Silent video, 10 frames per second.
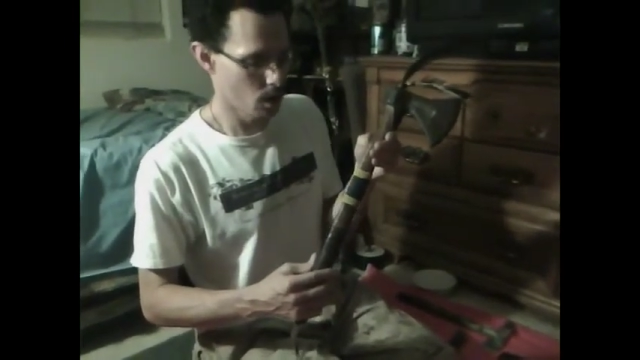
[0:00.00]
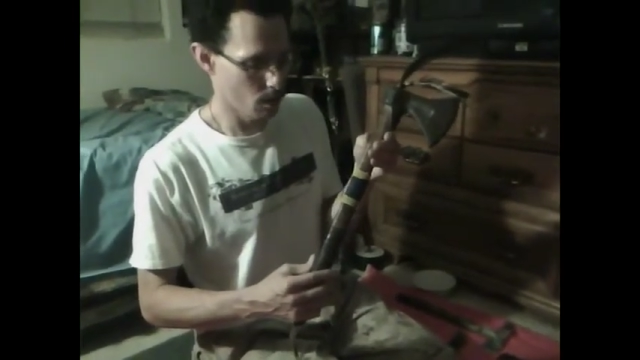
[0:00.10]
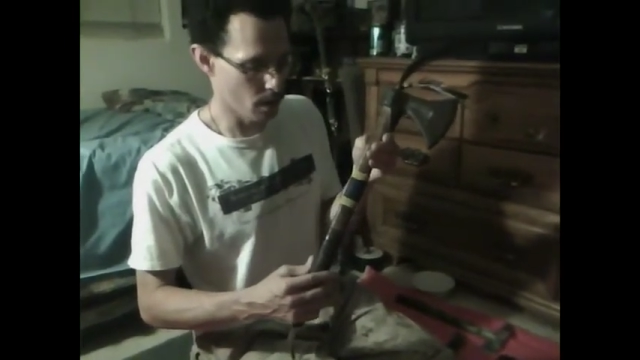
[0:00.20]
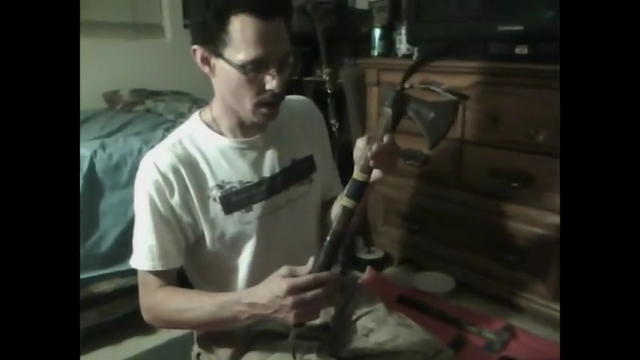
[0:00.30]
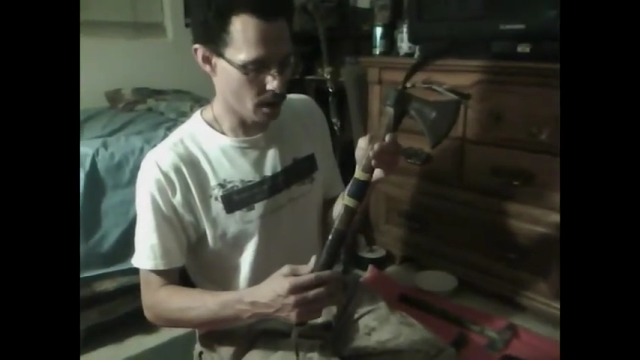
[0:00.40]

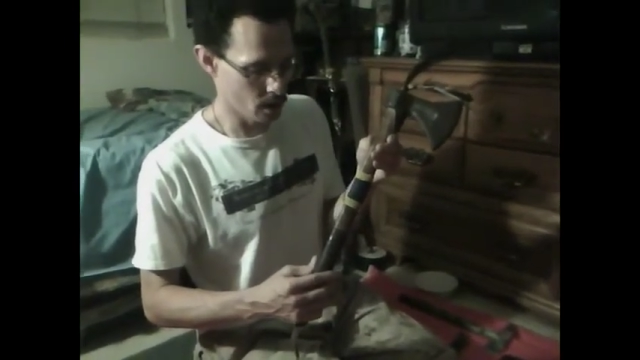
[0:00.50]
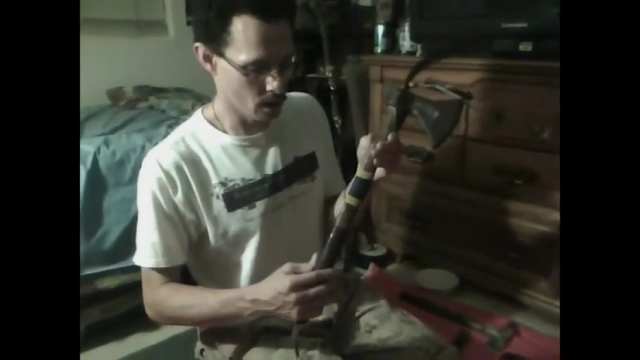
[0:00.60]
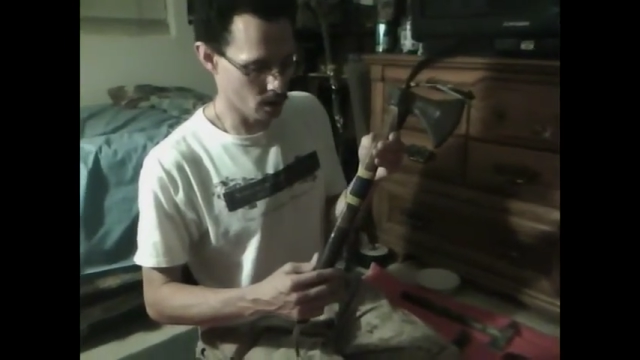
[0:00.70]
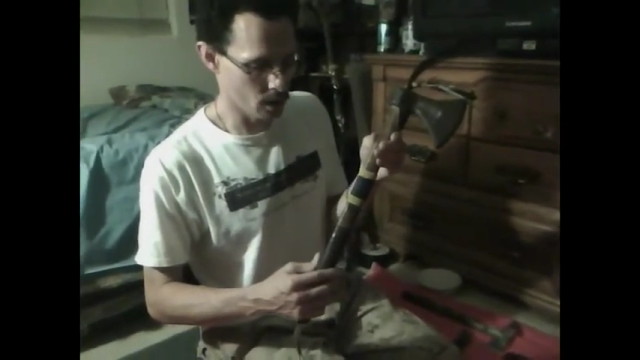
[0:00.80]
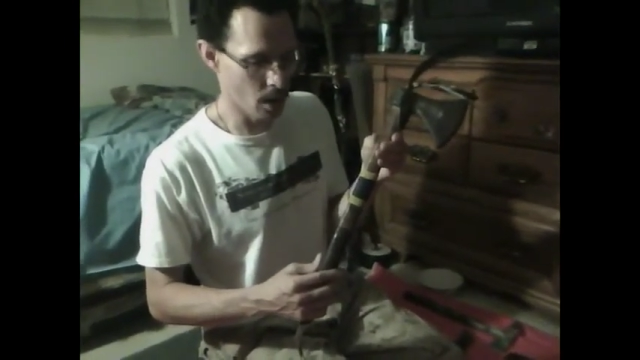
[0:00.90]
by
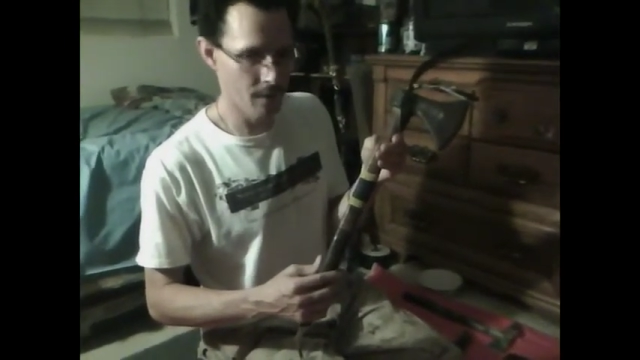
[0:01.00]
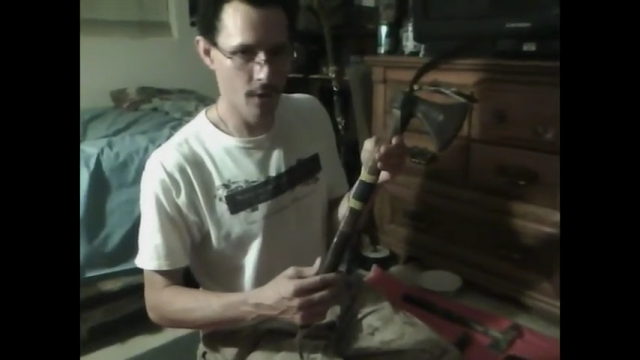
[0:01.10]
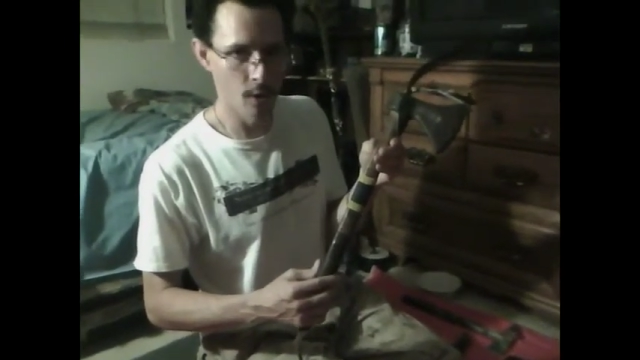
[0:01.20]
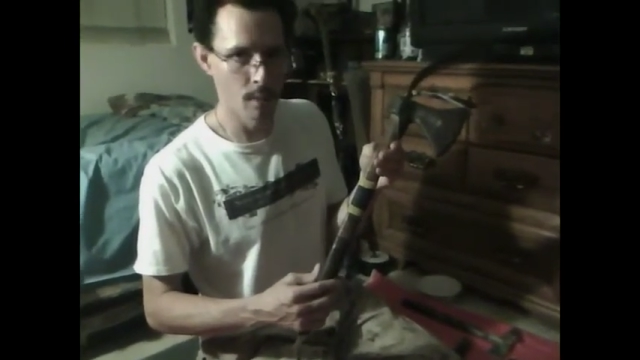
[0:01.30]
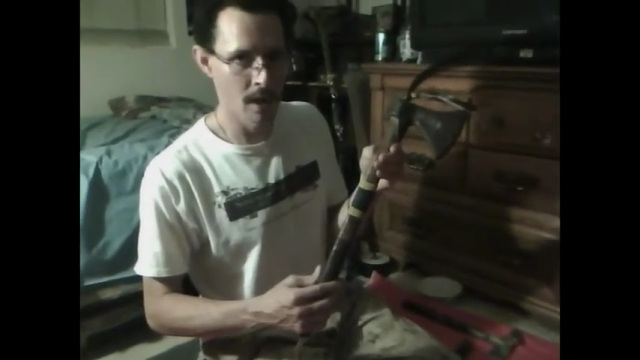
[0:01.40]
a
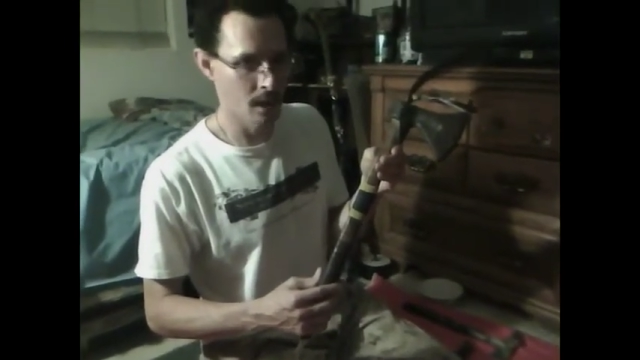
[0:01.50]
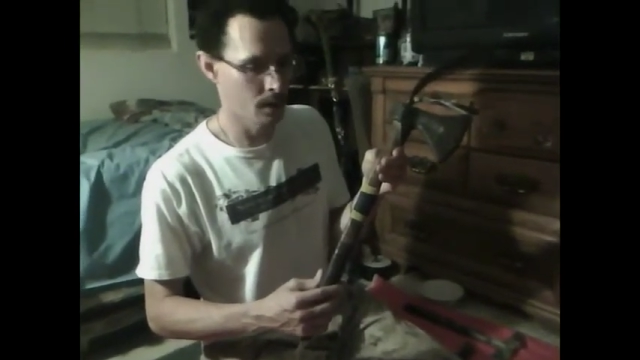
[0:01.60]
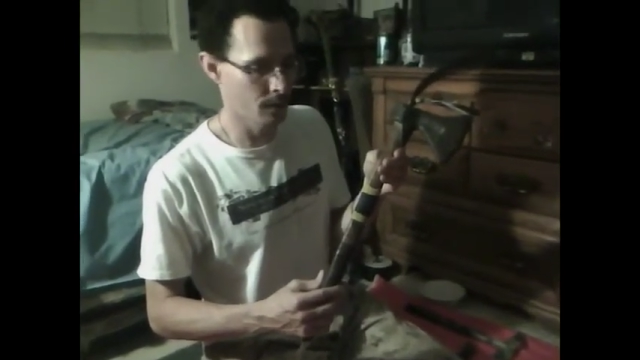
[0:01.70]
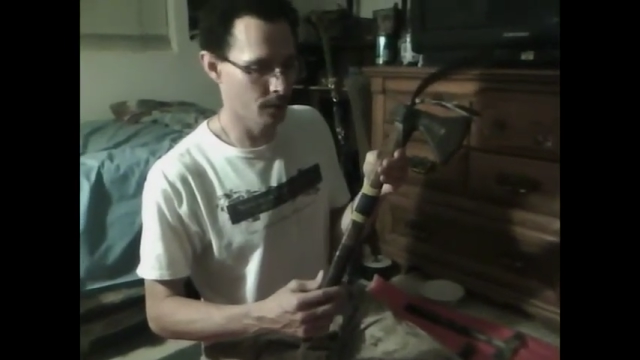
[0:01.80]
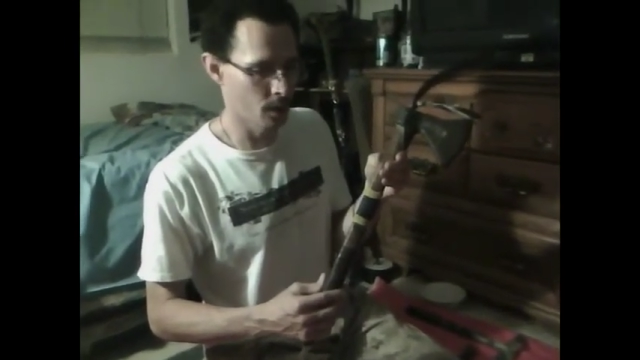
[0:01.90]
Navajo man
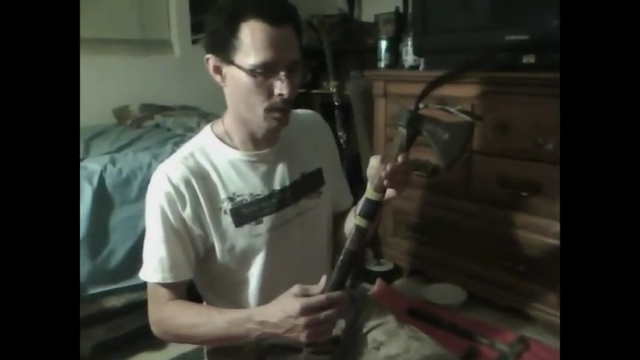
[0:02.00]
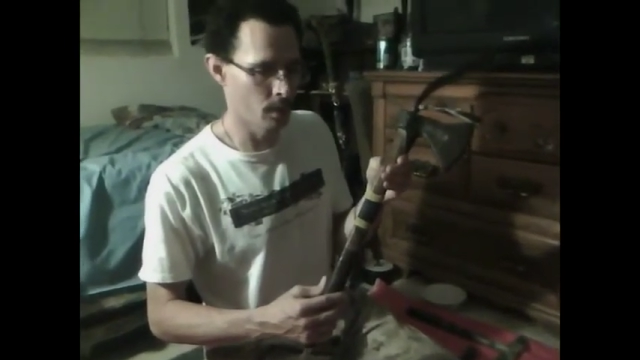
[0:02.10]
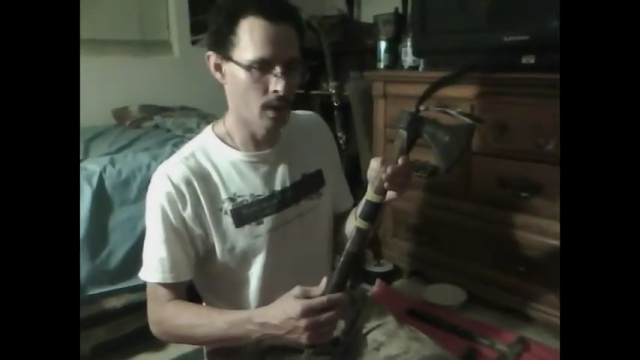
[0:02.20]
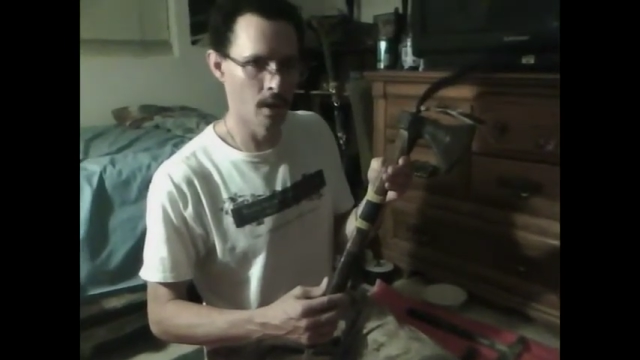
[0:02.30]
from